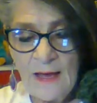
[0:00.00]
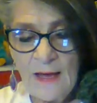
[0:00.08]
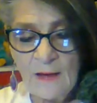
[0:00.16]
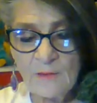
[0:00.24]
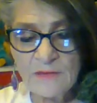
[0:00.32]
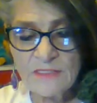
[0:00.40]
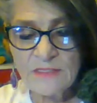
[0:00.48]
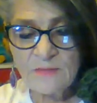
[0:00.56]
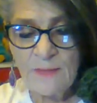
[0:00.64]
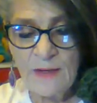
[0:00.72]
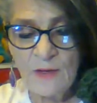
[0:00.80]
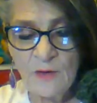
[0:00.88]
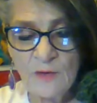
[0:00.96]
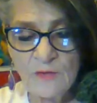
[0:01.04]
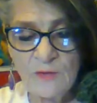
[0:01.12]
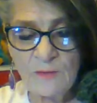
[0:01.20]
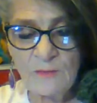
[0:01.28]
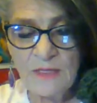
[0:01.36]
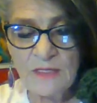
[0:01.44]
I would spare her
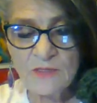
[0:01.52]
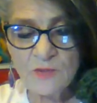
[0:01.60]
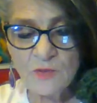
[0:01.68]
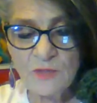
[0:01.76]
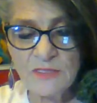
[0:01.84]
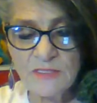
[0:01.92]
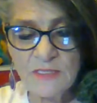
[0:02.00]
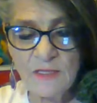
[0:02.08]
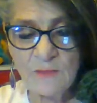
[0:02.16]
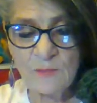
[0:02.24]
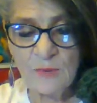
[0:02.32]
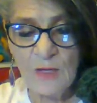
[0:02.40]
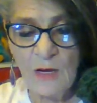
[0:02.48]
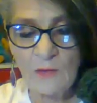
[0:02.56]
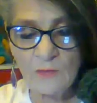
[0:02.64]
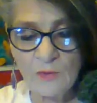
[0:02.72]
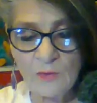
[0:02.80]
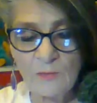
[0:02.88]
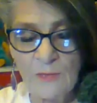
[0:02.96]
the miseries that
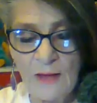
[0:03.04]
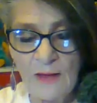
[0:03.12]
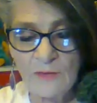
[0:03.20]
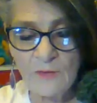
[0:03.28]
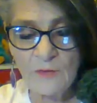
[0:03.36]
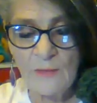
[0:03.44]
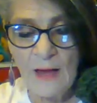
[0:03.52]
brought her mother,